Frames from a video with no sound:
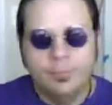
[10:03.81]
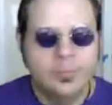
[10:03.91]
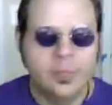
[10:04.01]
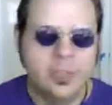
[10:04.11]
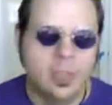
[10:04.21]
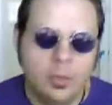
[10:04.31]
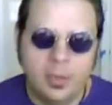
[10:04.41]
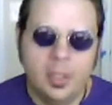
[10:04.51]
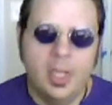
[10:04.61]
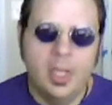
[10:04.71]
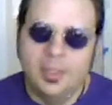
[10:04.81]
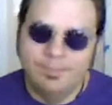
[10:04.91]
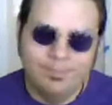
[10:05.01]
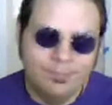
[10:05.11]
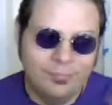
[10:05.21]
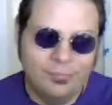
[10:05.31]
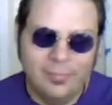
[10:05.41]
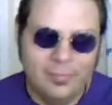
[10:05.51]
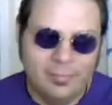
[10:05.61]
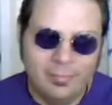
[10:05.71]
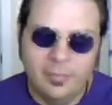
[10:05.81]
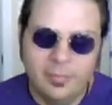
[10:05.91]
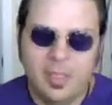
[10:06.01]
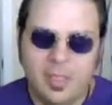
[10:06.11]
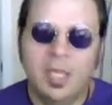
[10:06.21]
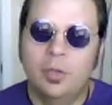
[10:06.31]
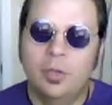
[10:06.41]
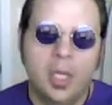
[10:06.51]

So, I mean, anywho.